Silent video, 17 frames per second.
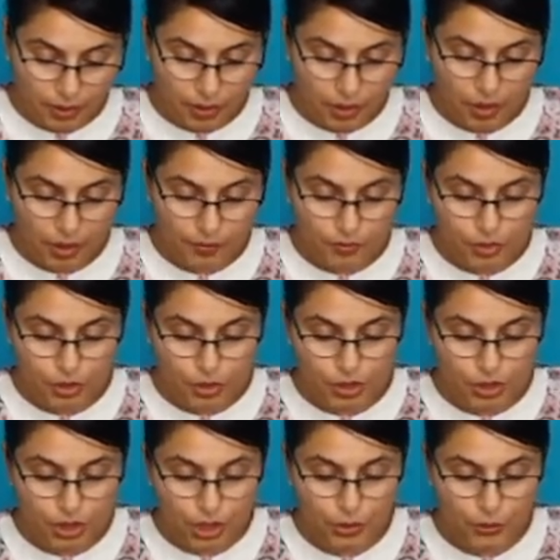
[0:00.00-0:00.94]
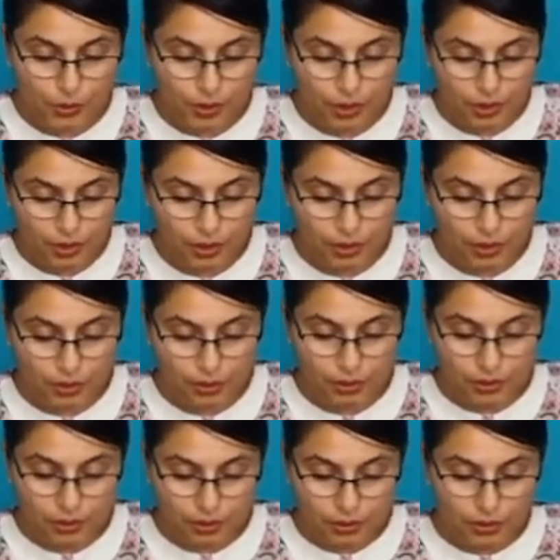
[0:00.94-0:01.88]
I'm just sewing
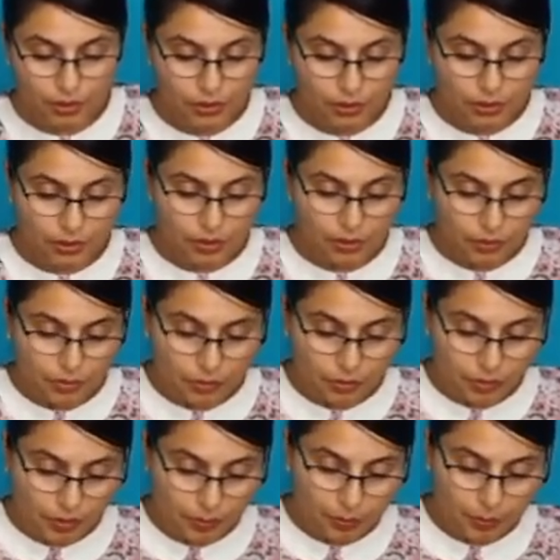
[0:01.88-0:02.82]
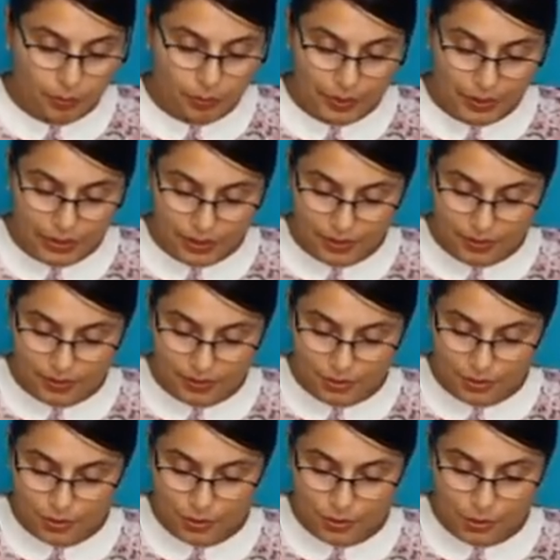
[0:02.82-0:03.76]
the
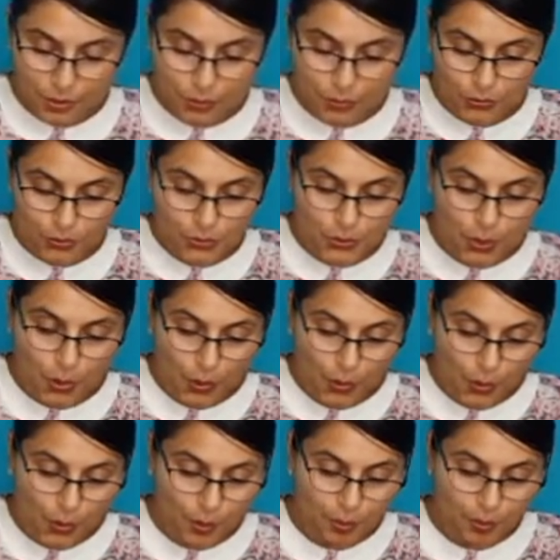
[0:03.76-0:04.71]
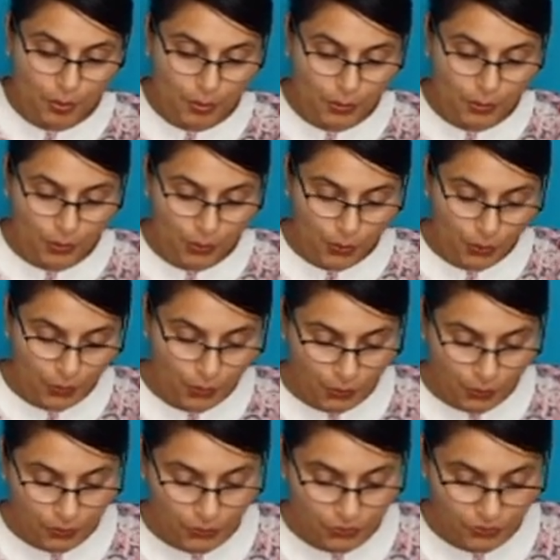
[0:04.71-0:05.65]
beads on top
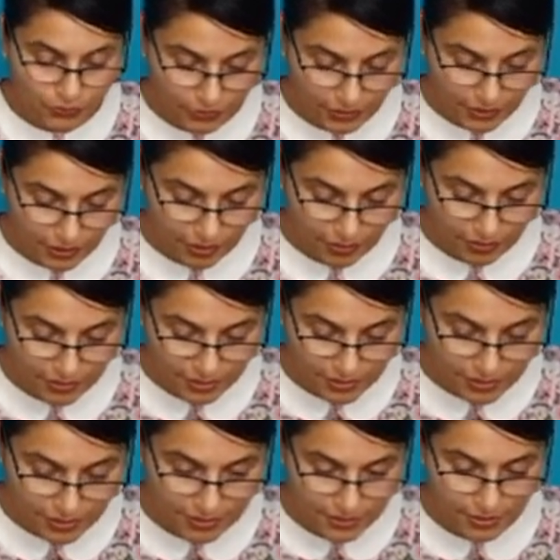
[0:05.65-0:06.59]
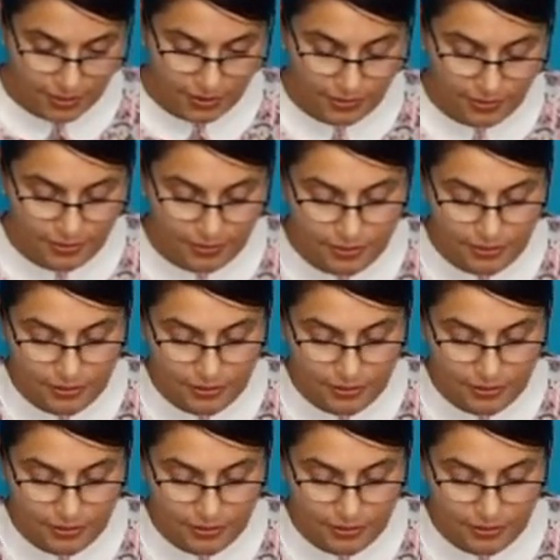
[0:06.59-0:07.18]
of the other slit.